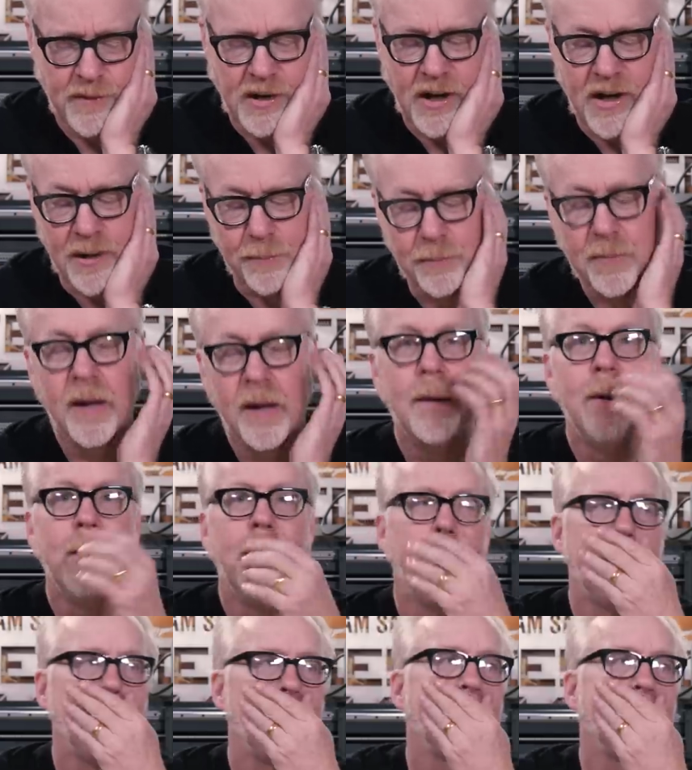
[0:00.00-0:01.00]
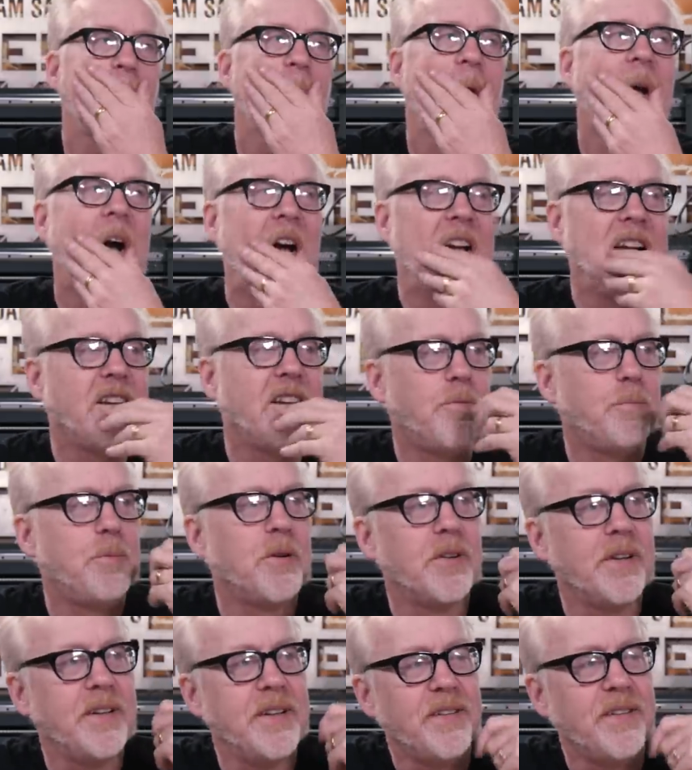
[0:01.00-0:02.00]
Um, I
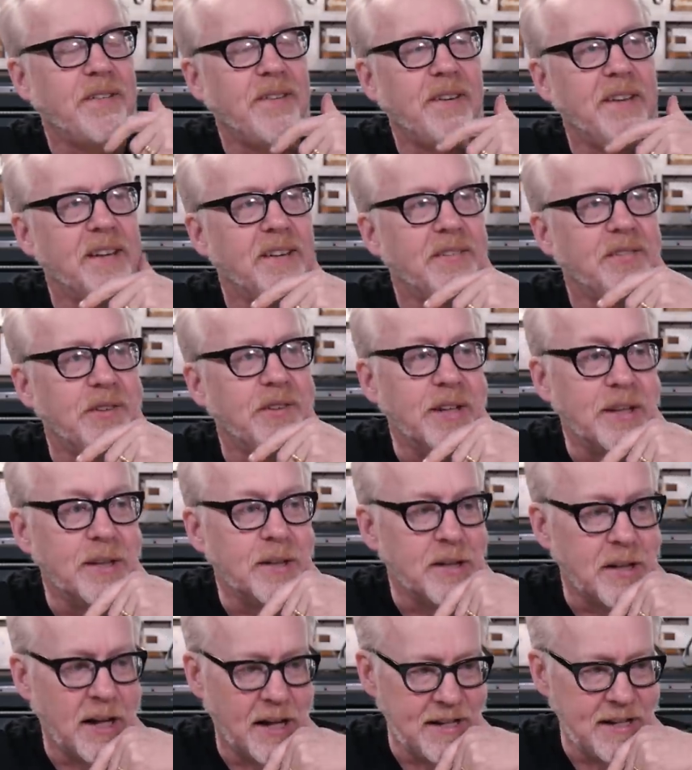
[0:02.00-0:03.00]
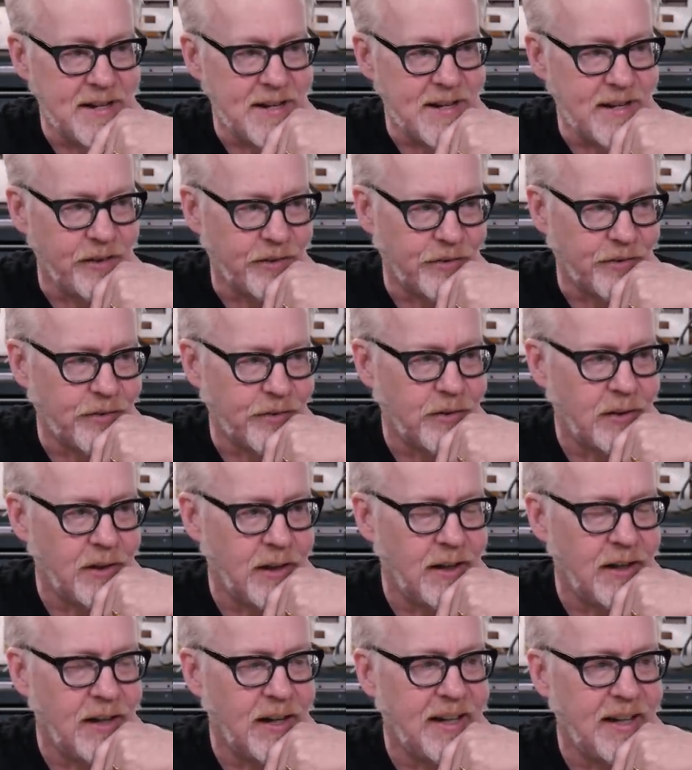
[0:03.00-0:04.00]
experienced this in the 90s.
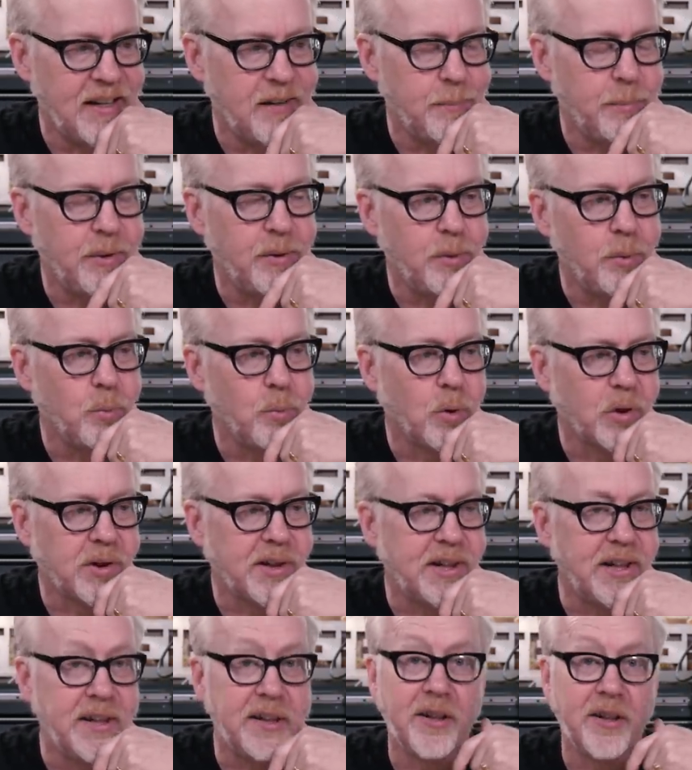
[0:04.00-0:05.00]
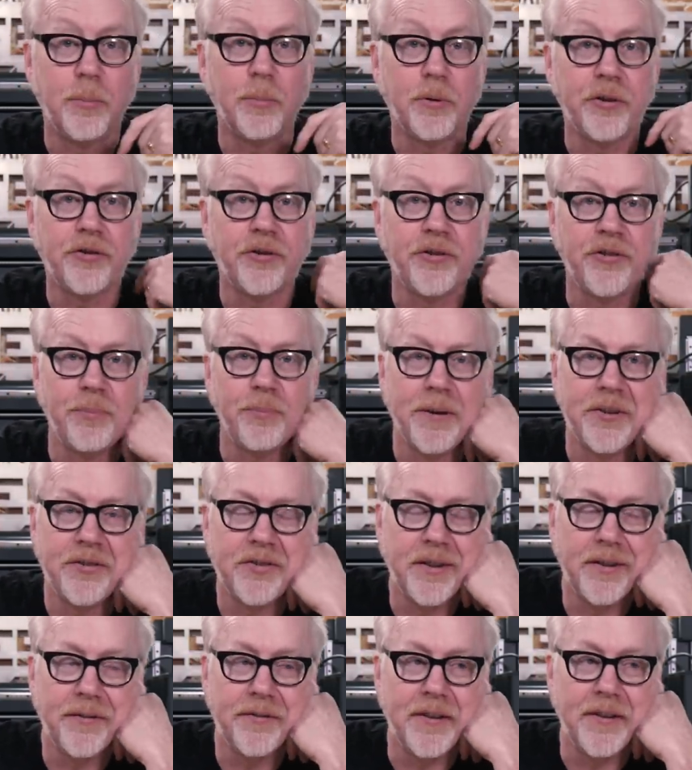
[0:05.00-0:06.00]
Uh, I had been working in commercial
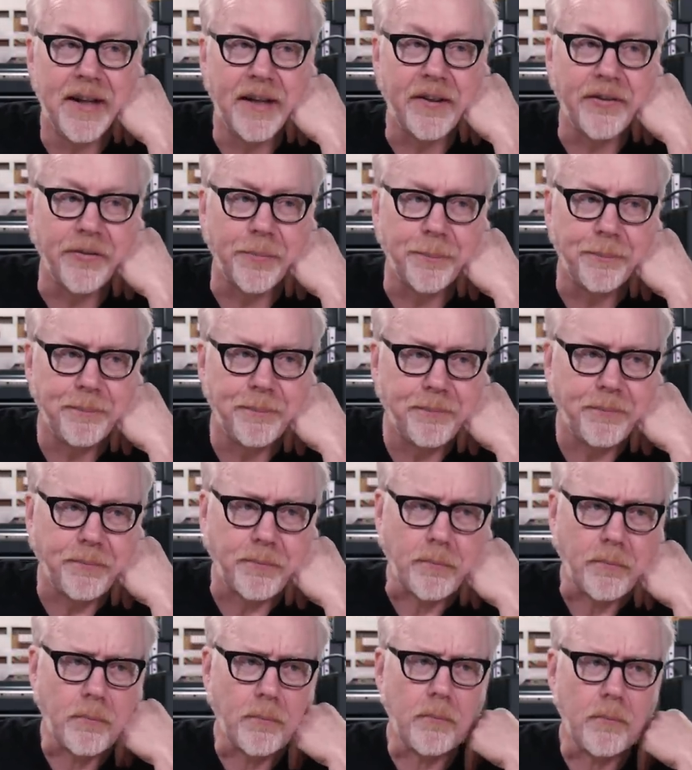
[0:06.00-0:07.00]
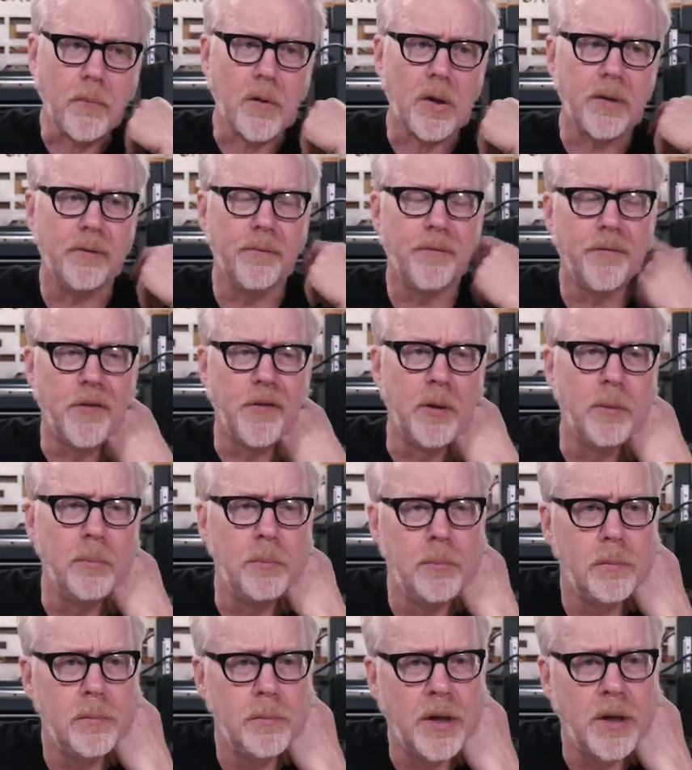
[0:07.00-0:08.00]
special effects
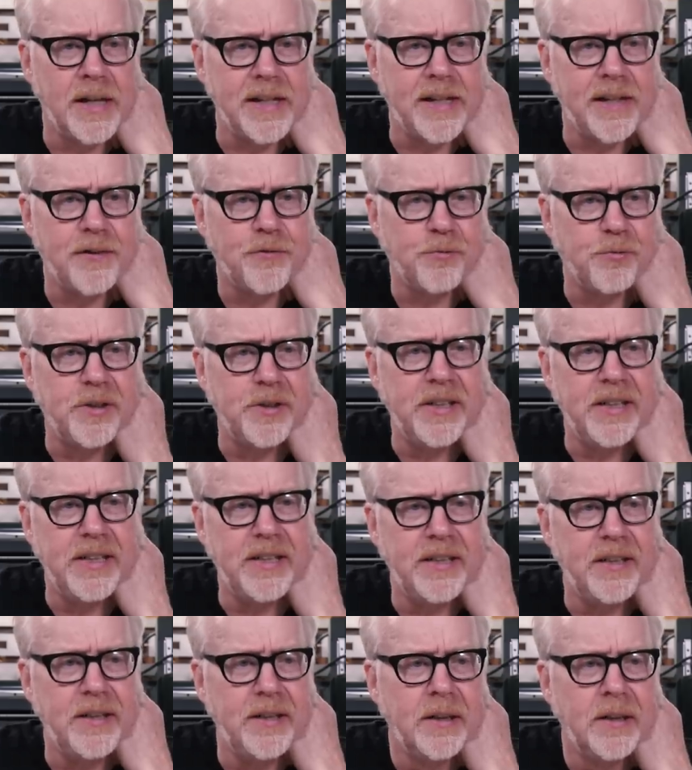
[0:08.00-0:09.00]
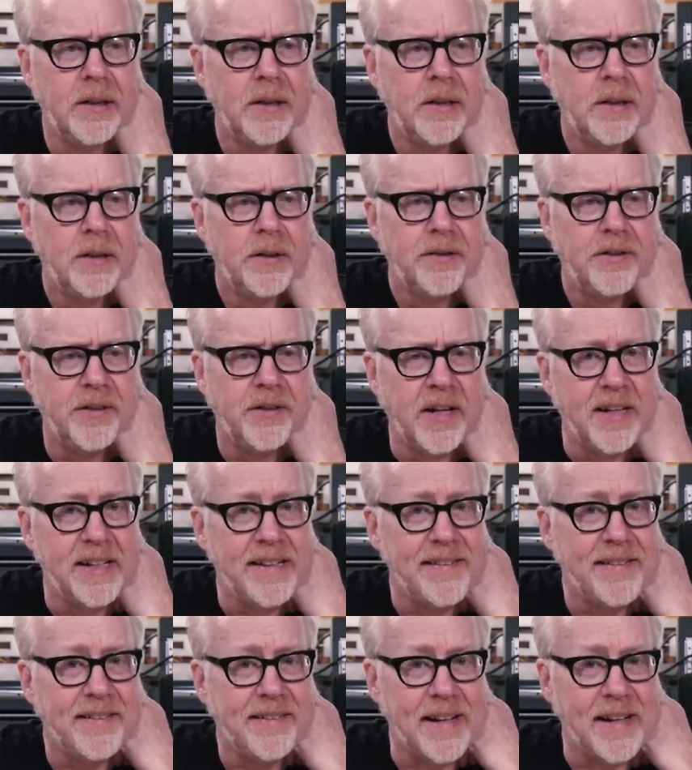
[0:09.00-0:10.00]
from 93 to
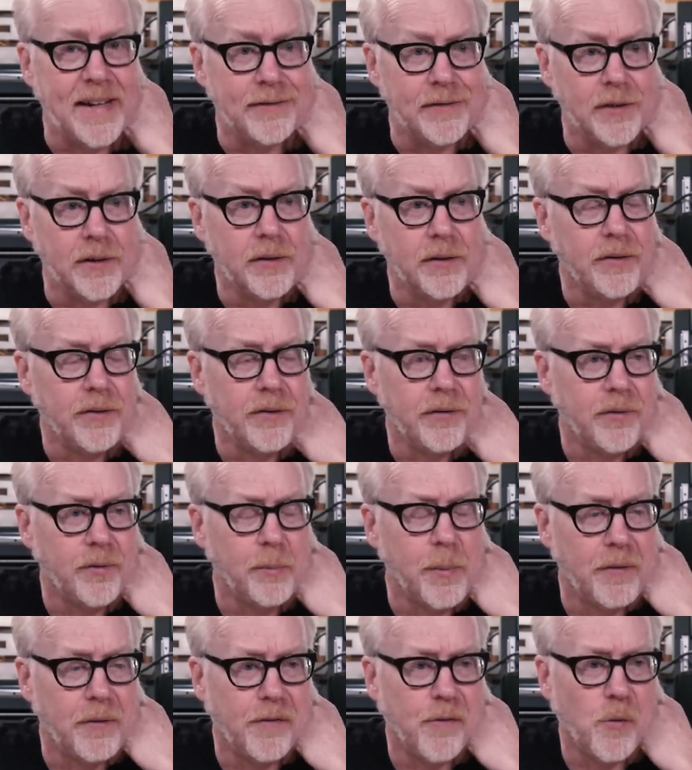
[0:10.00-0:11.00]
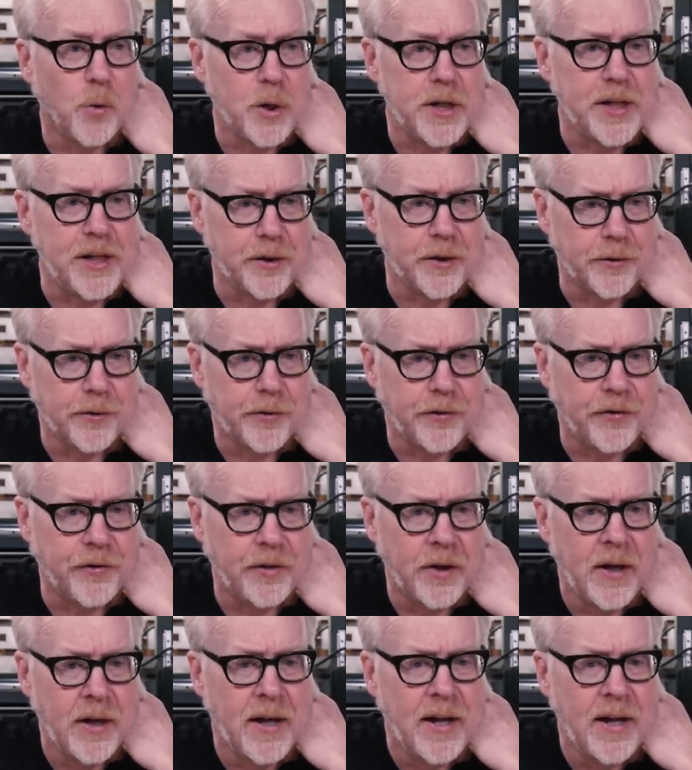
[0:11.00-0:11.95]
97, it's about four years